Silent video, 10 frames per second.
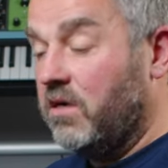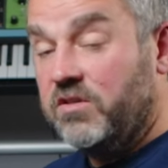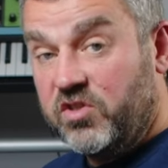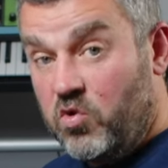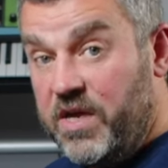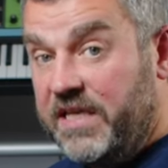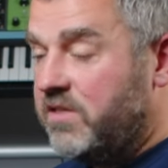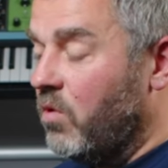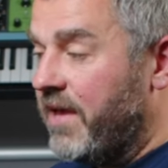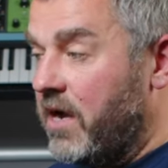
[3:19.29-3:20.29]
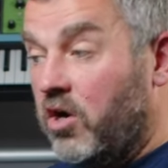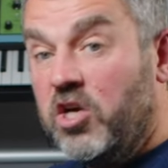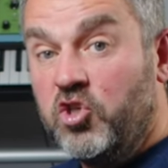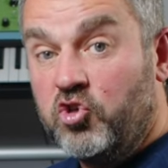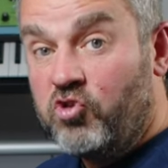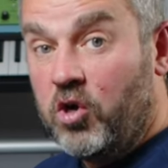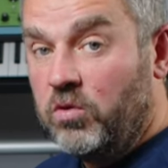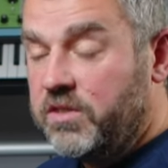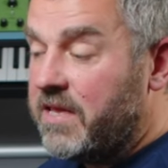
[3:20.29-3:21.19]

are squeezed or they are controlled.